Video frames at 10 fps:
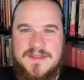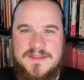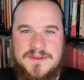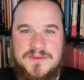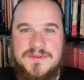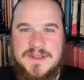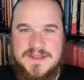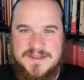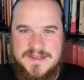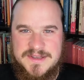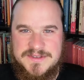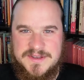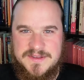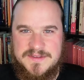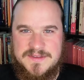The guna
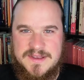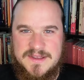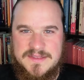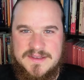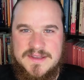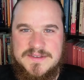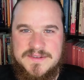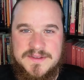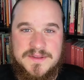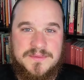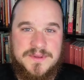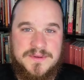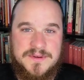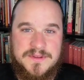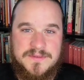teachings, the teachings on the three
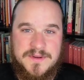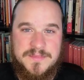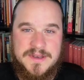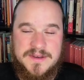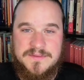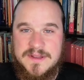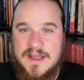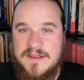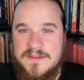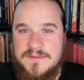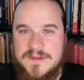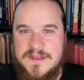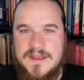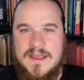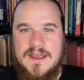gunas from Indian philosophy,